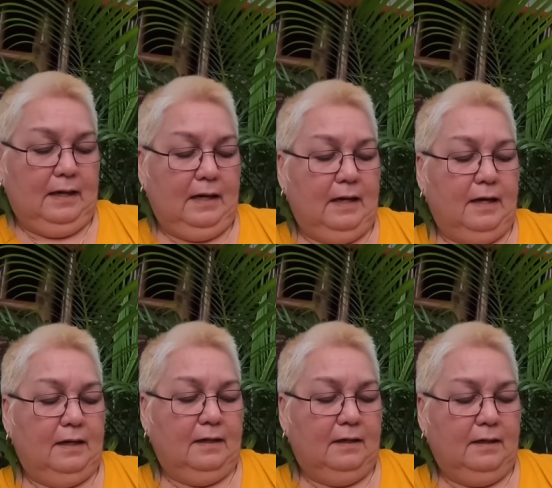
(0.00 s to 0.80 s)

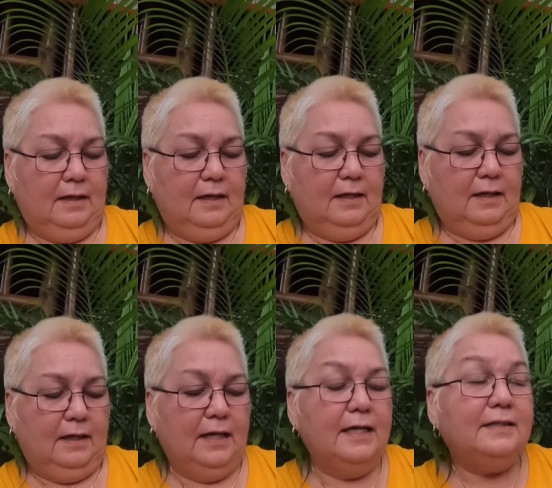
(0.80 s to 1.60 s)
Uh,
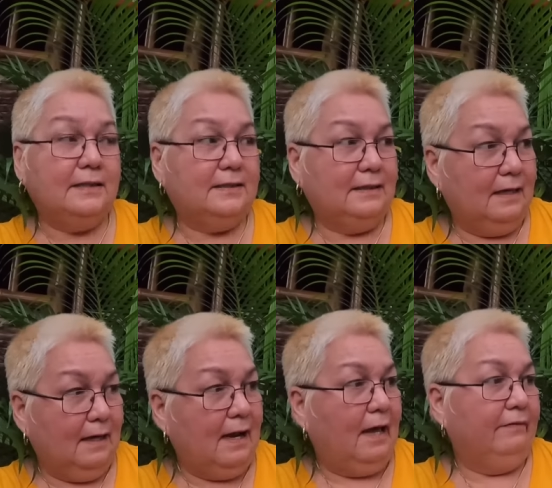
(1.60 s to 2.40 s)
he is still
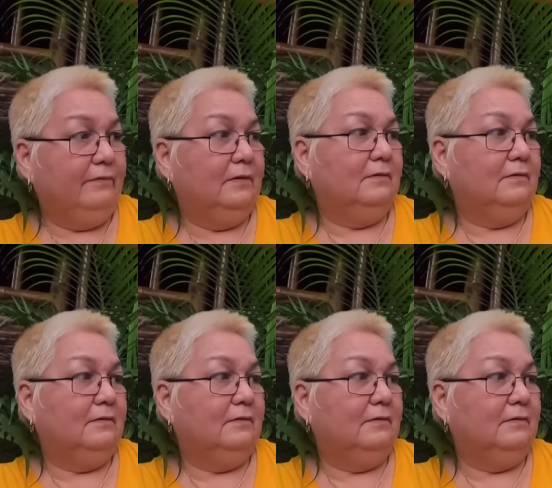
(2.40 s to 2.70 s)
alive.